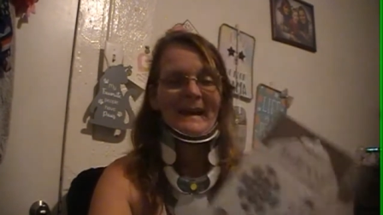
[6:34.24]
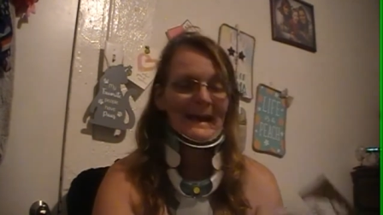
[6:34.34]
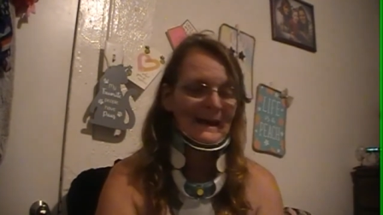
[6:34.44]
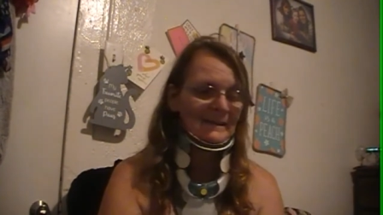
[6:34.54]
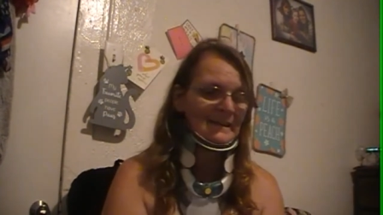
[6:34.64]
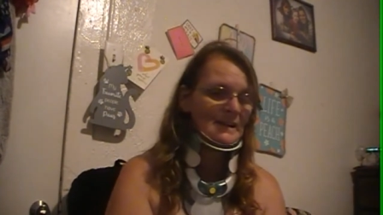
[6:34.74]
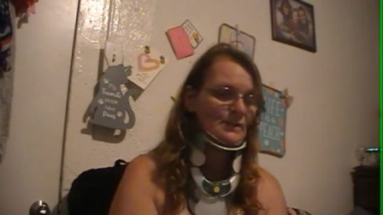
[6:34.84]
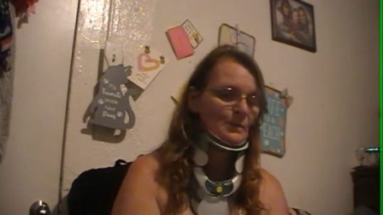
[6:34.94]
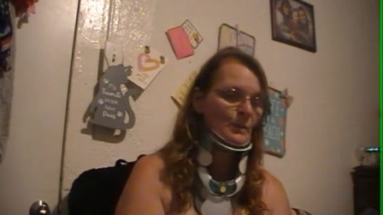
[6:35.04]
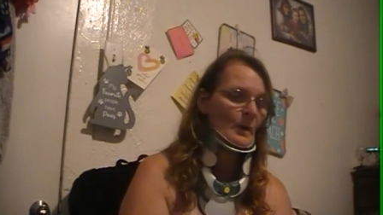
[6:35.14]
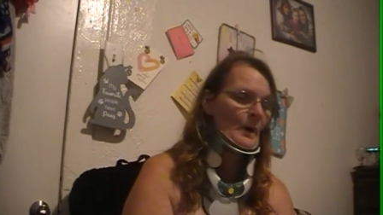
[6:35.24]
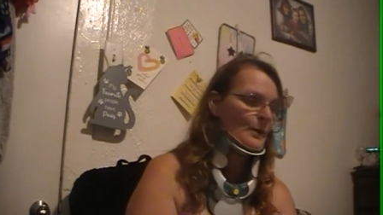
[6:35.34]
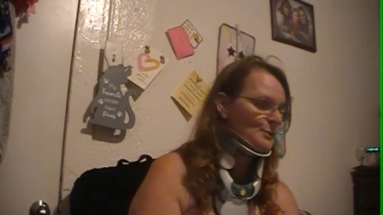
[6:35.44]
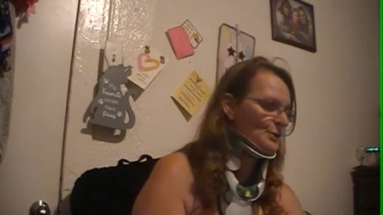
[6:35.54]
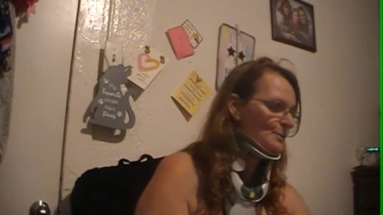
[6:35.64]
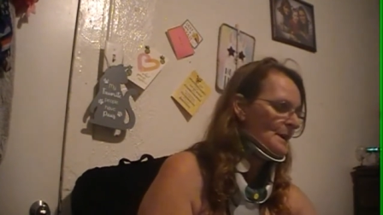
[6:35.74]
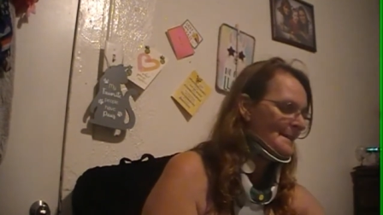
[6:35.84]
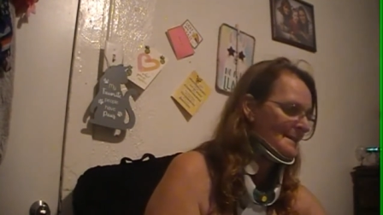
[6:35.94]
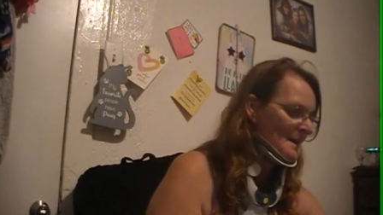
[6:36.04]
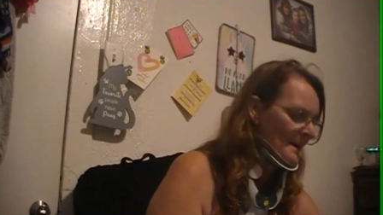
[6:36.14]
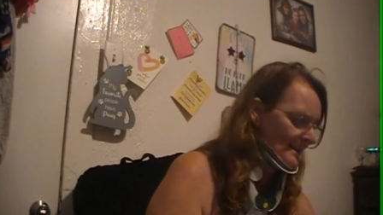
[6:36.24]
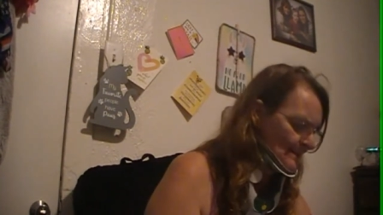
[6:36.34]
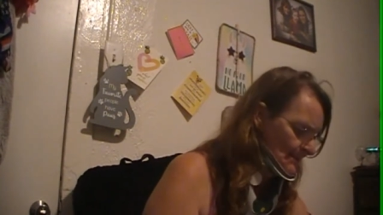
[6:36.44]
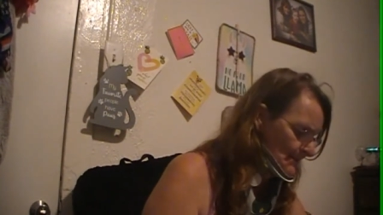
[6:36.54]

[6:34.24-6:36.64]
and these were all $2.99.